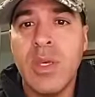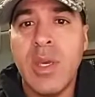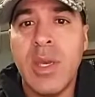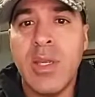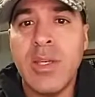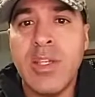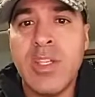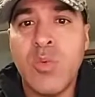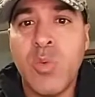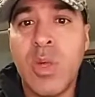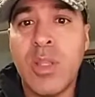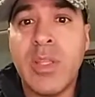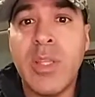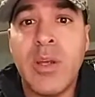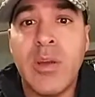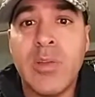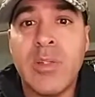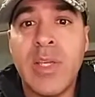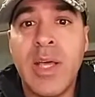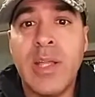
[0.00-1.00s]
And is what they
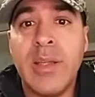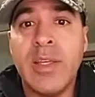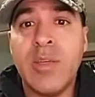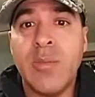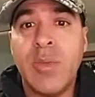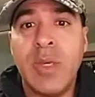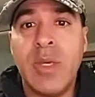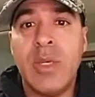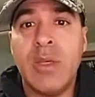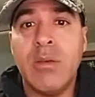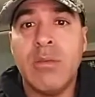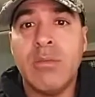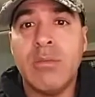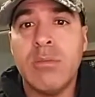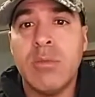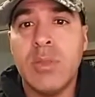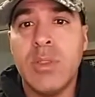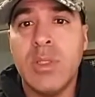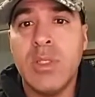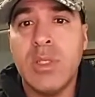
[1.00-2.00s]
are telling me
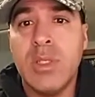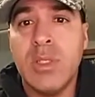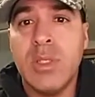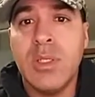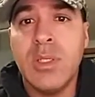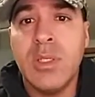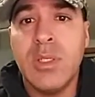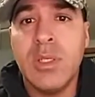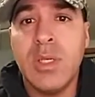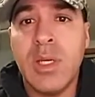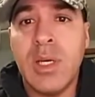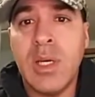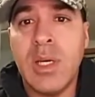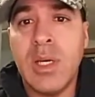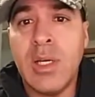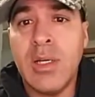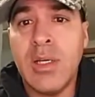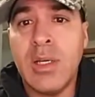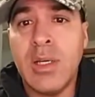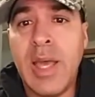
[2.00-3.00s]

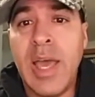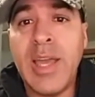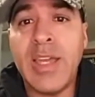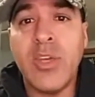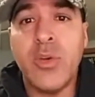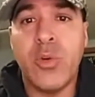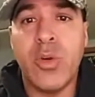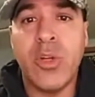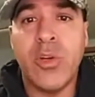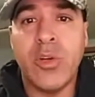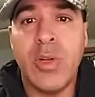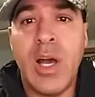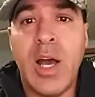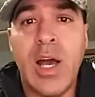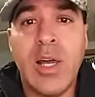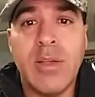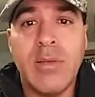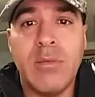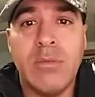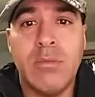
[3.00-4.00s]
accurate or
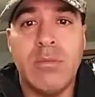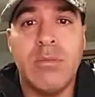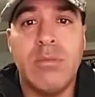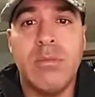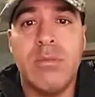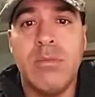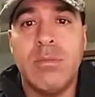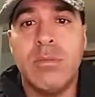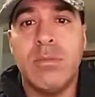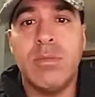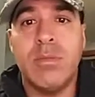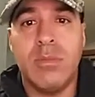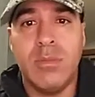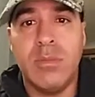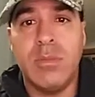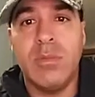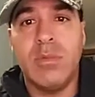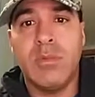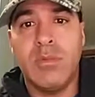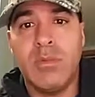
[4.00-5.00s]
not?
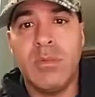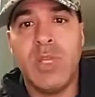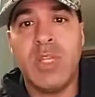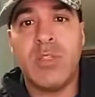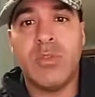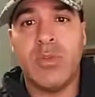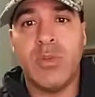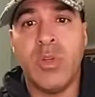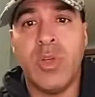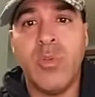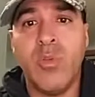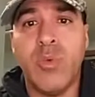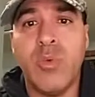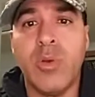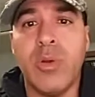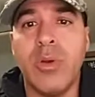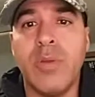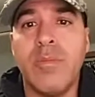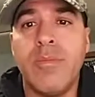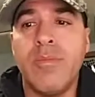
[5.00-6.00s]
That's really
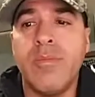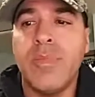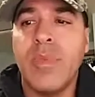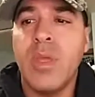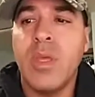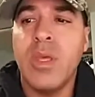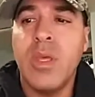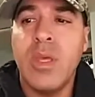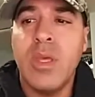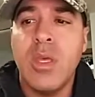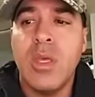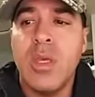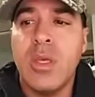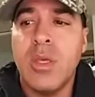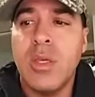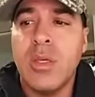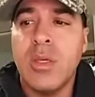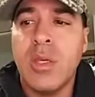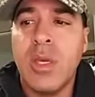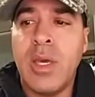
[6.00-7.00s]
important.
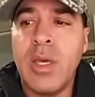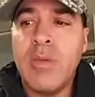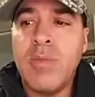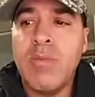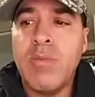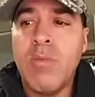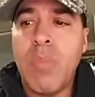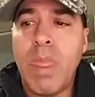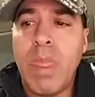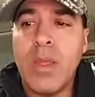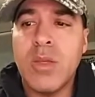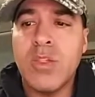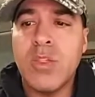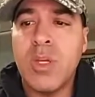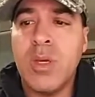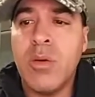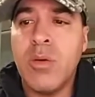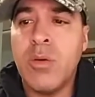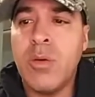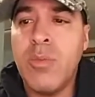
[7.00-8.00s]
Okay?
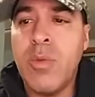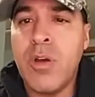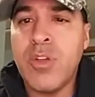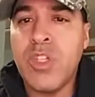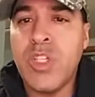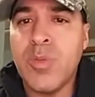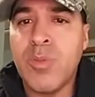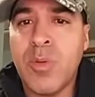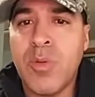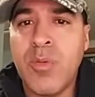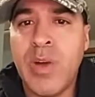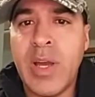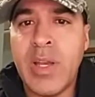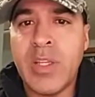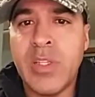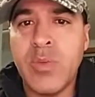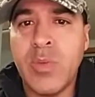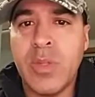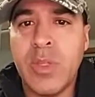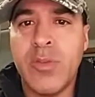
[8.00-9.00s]
So emotions provide
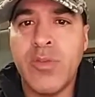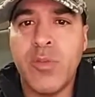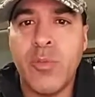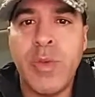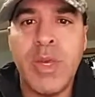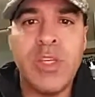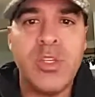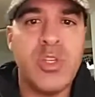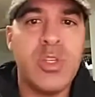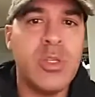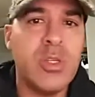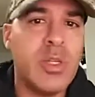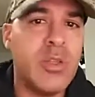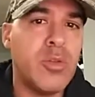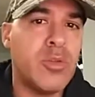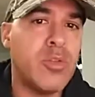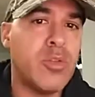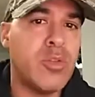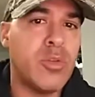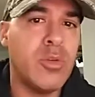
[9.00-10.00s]
us with information,
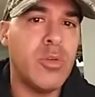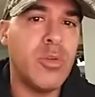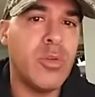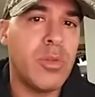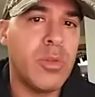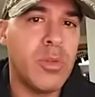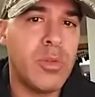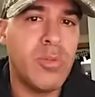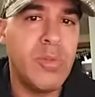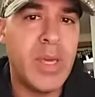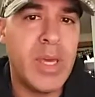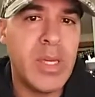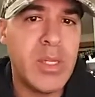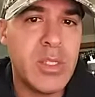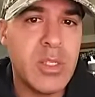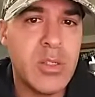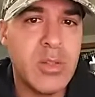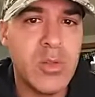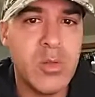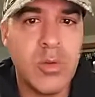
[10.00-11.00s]
either
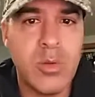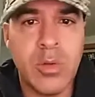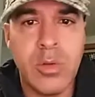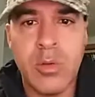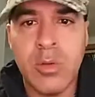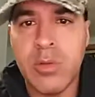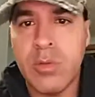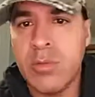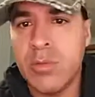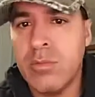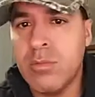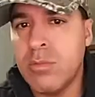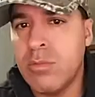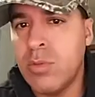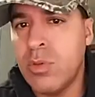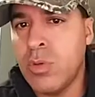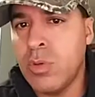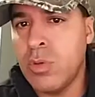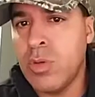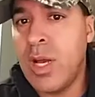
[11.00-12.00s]
truth-based or
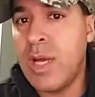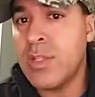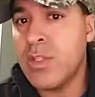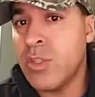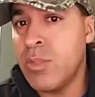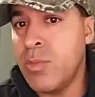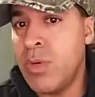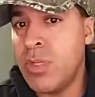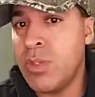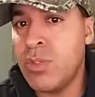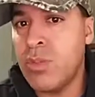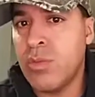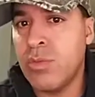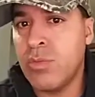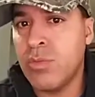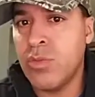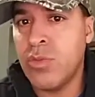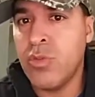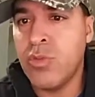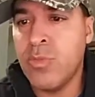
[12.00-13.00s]
not so much
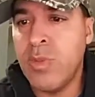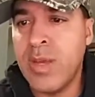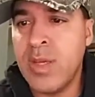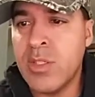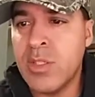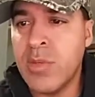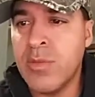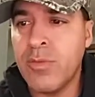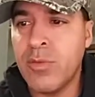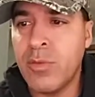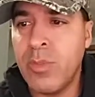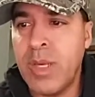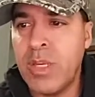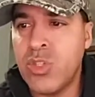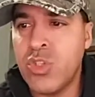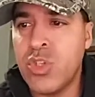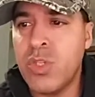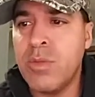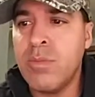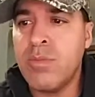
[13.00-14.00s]
truth-based
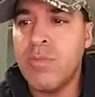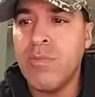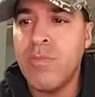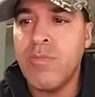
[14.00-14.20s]
information